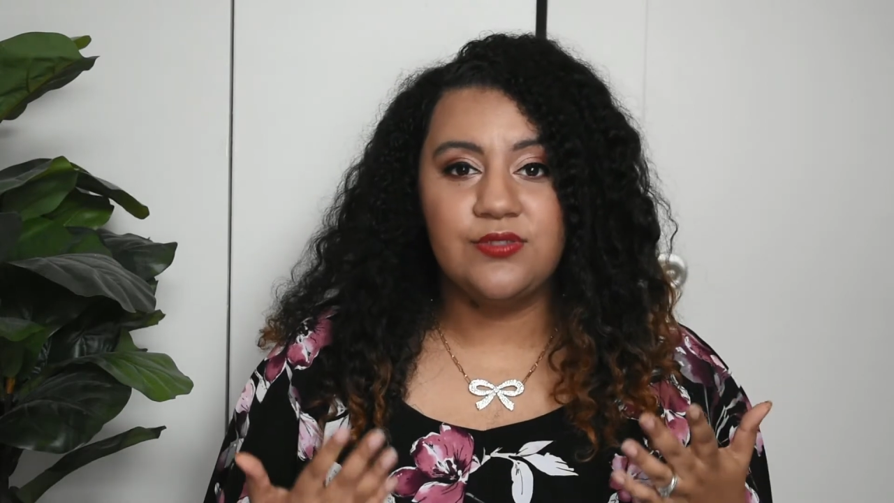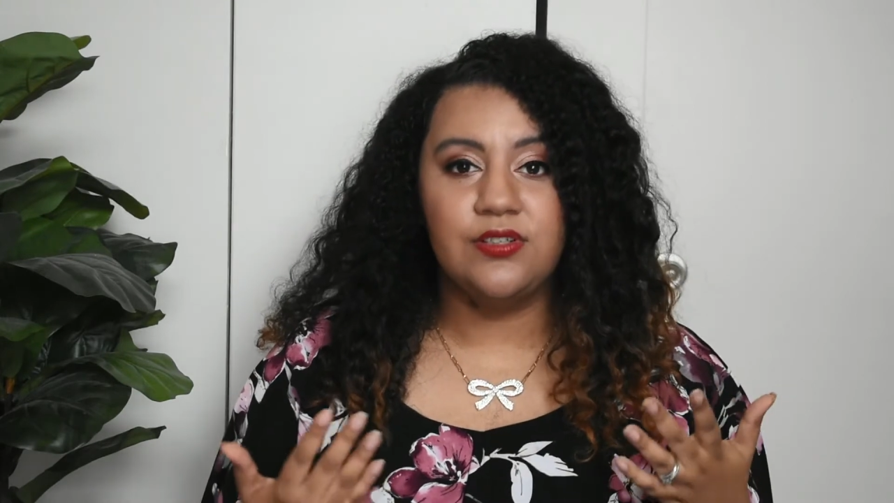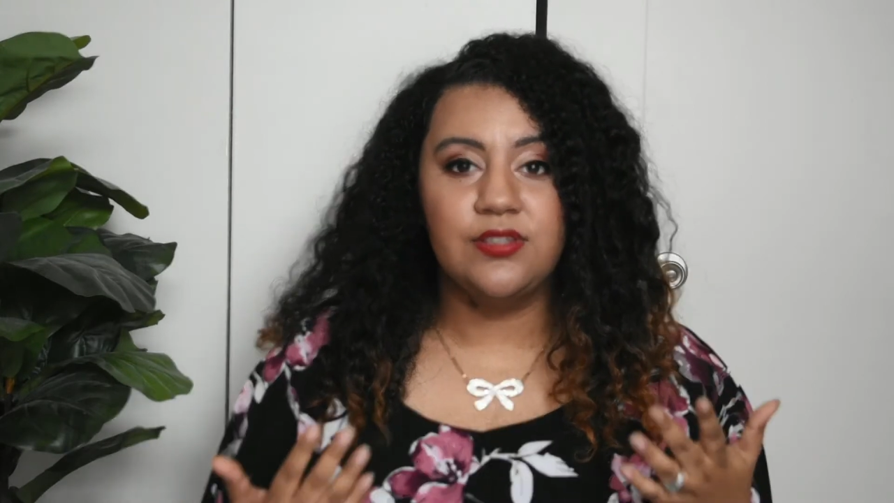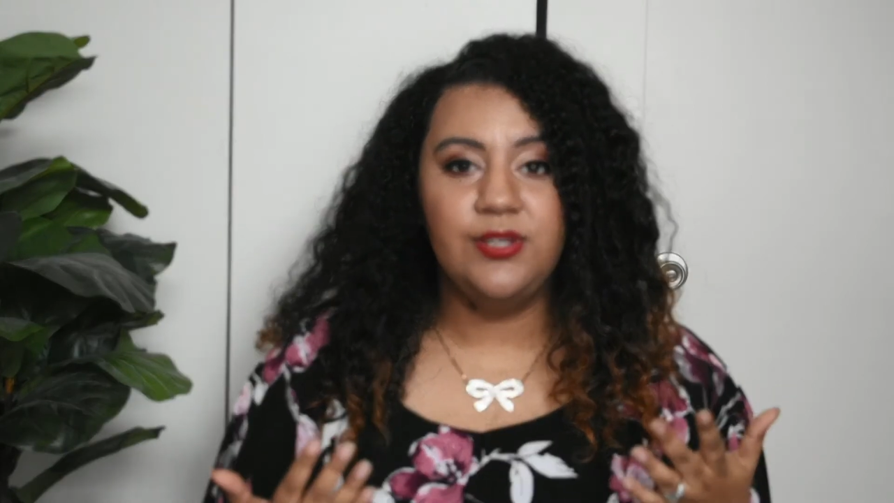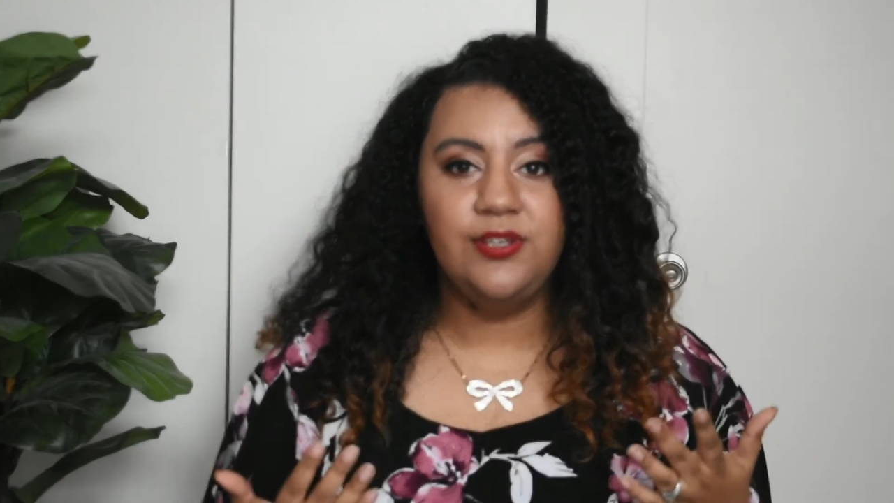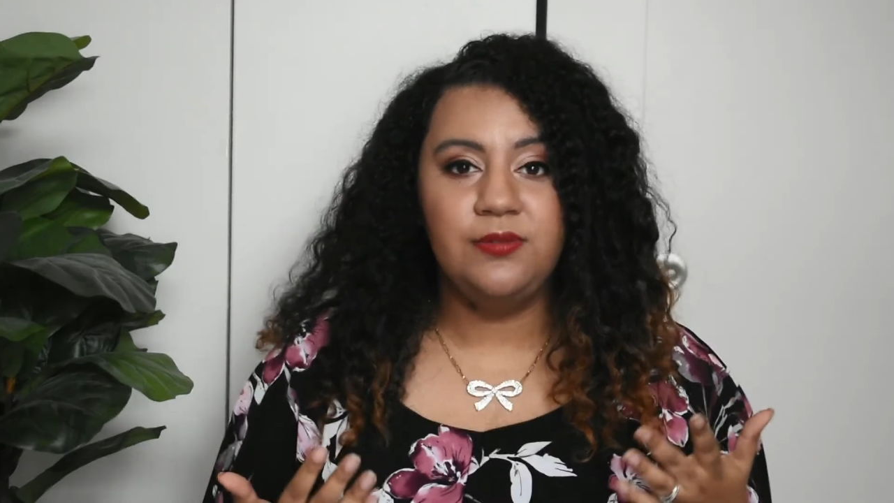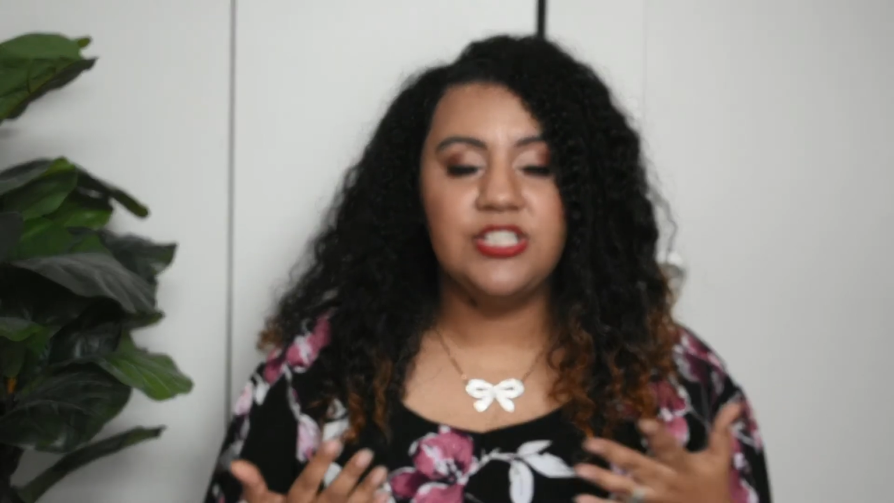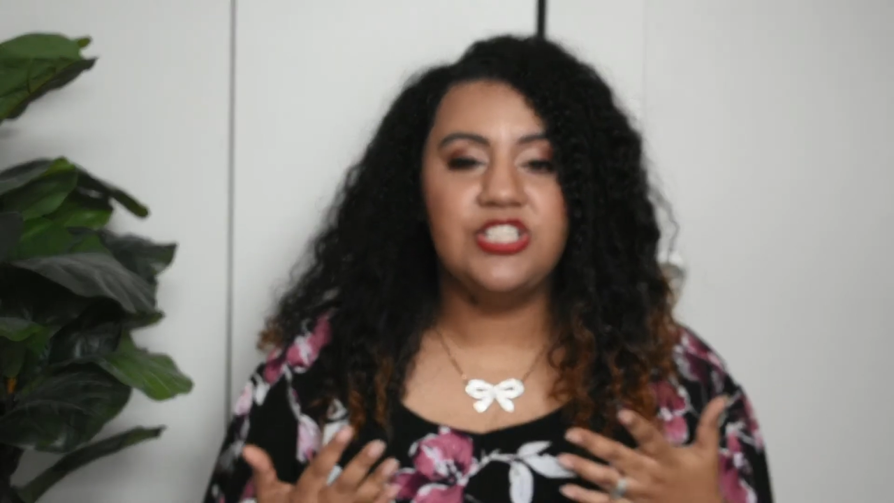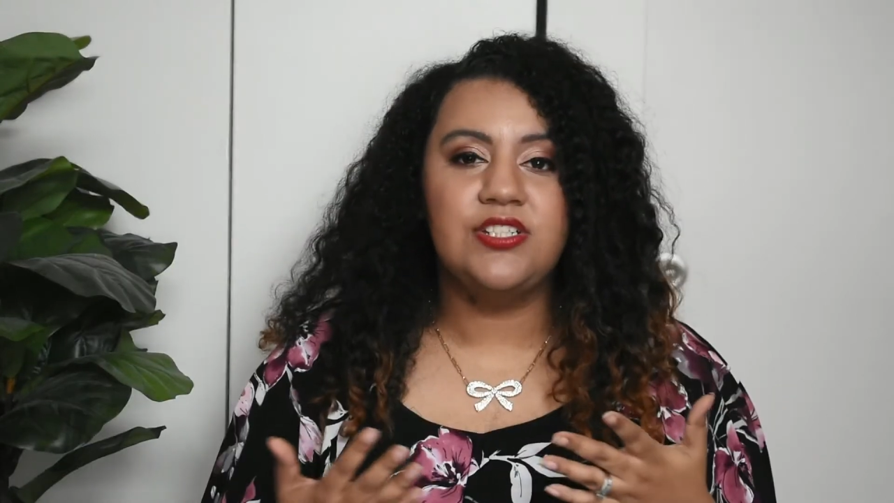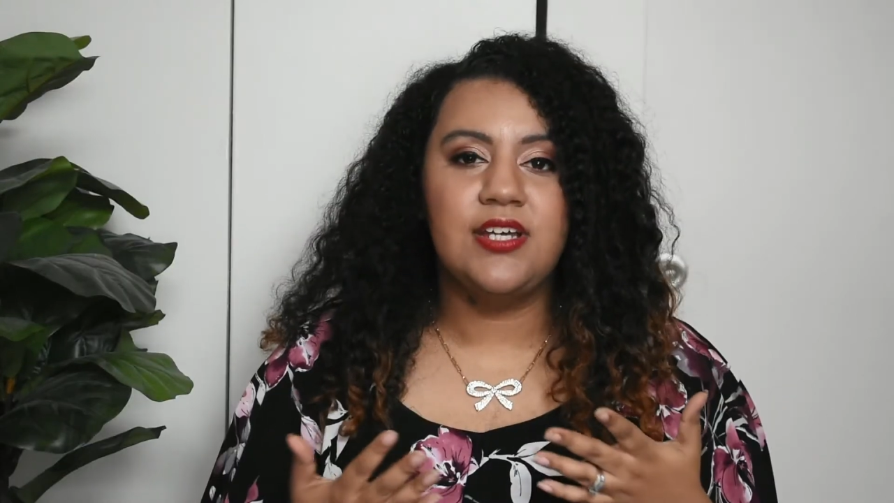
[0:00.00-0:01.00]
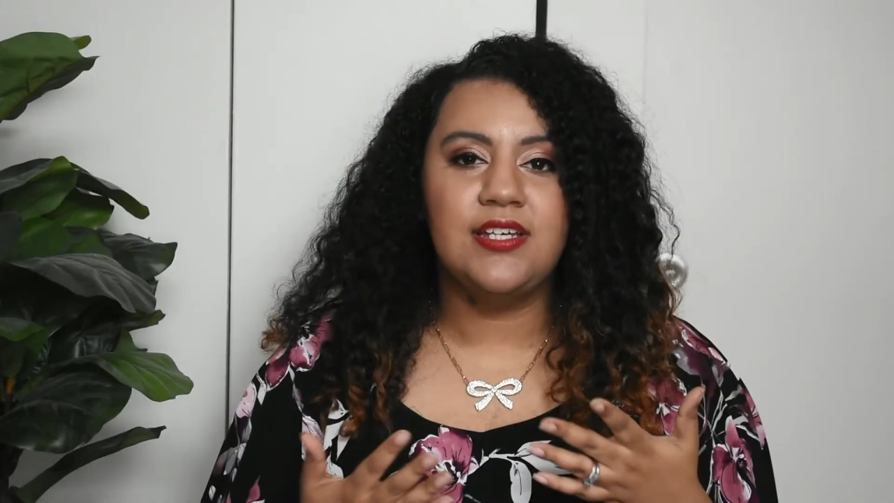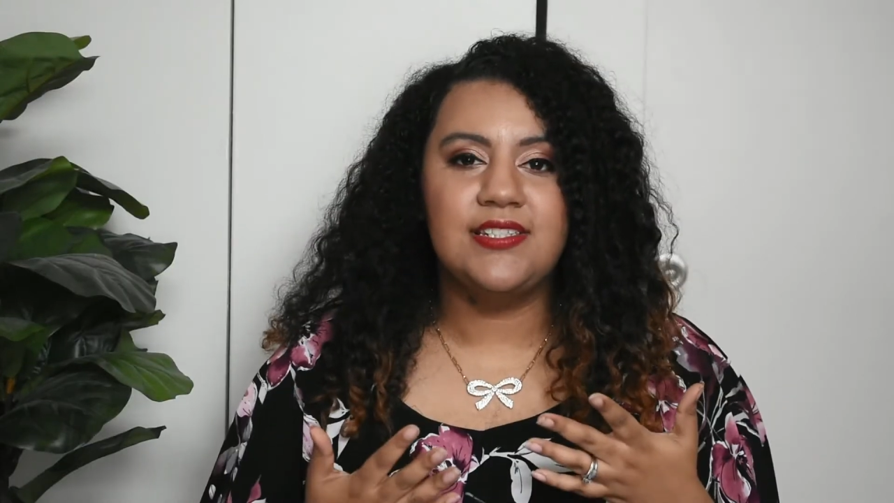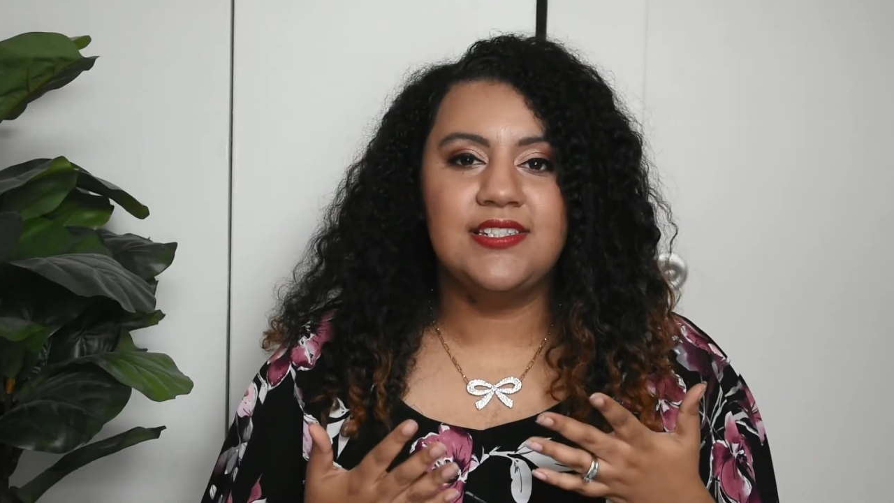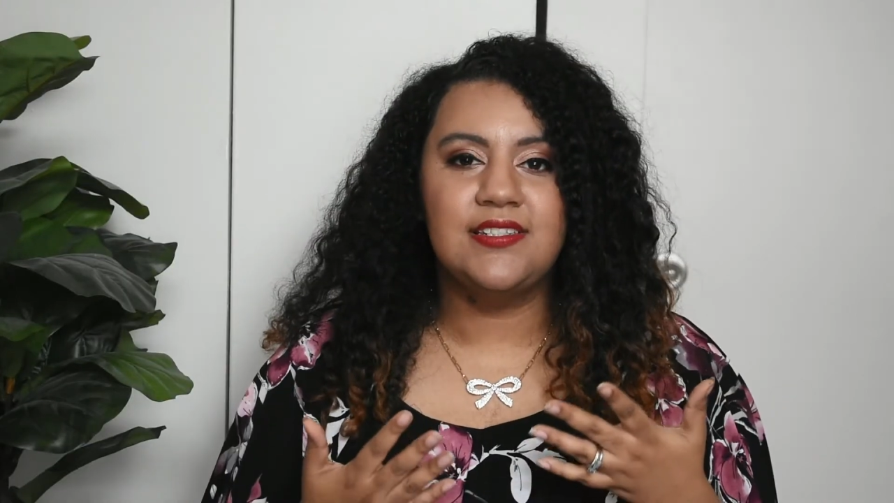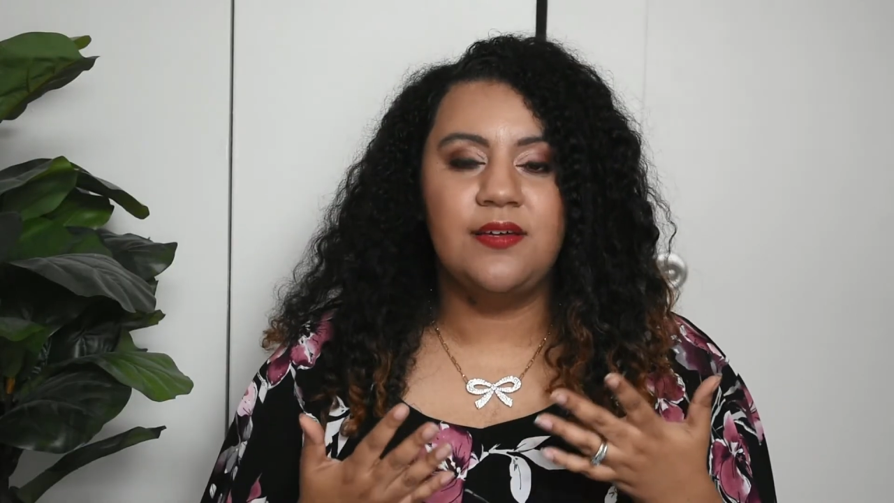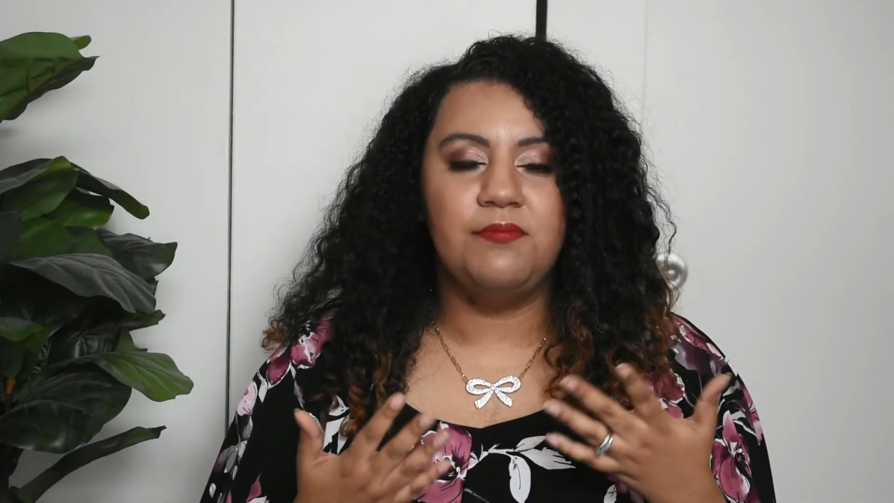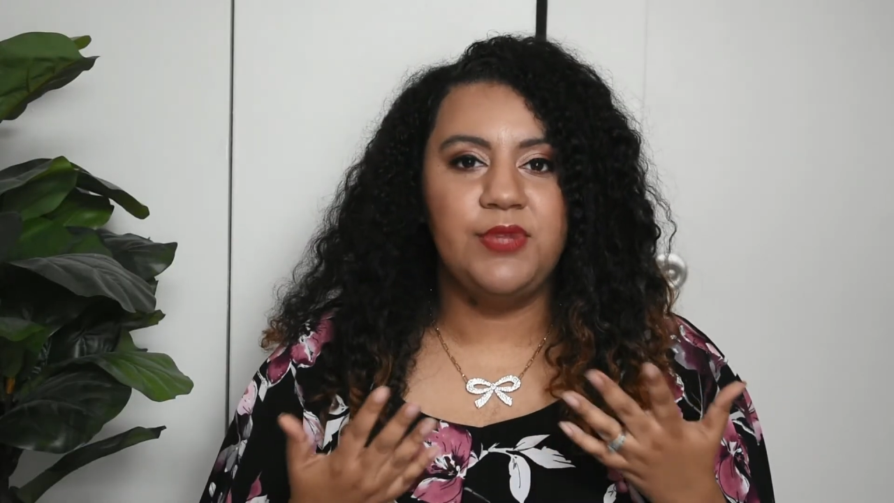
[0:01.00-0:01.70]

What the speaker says: or lube is just